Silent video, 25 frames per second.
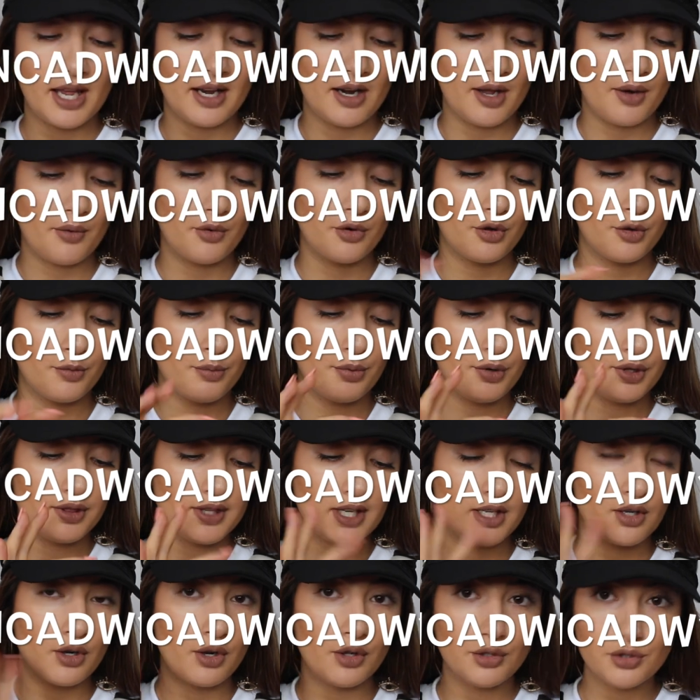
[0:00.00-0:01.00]
and I will put
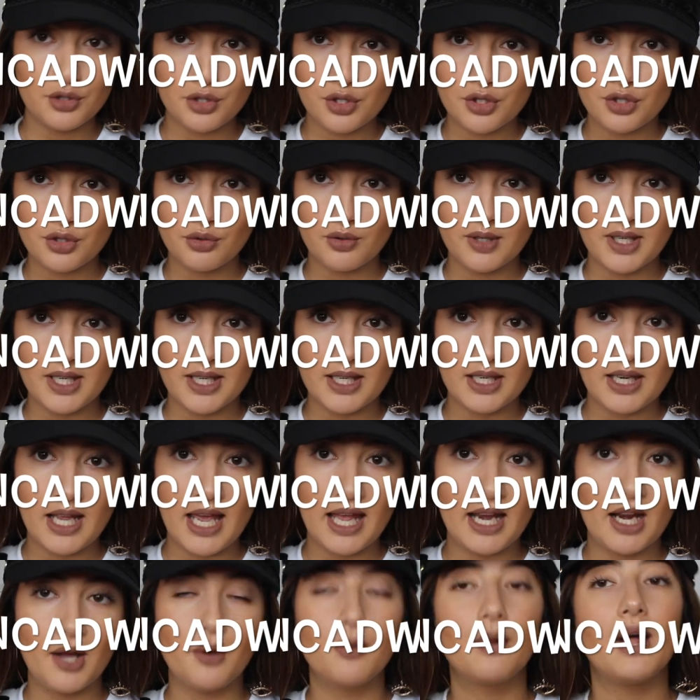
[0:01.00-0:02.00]
that on the screen
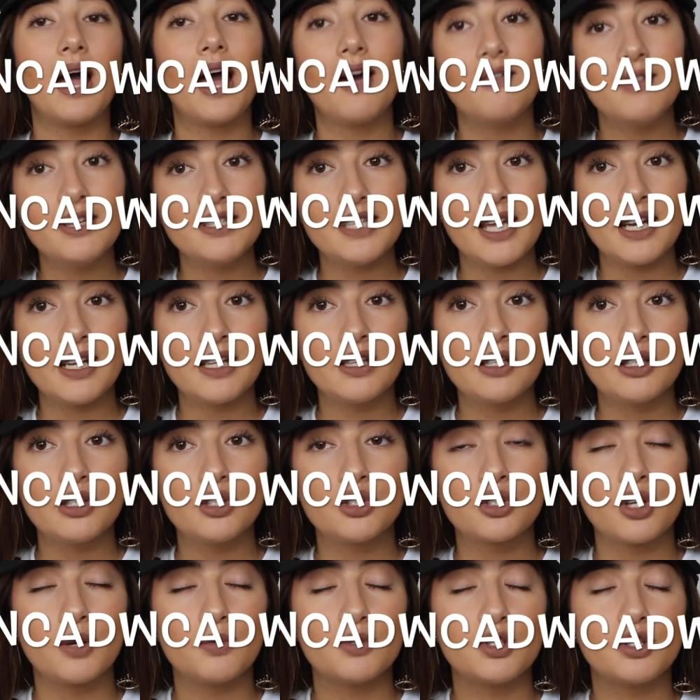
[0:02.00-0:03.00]
and I will have it down in the
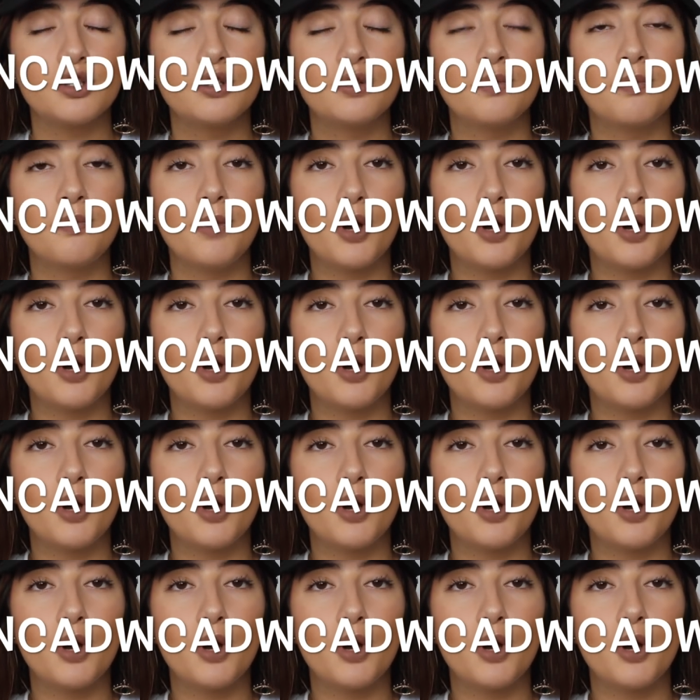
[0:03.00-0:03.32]
description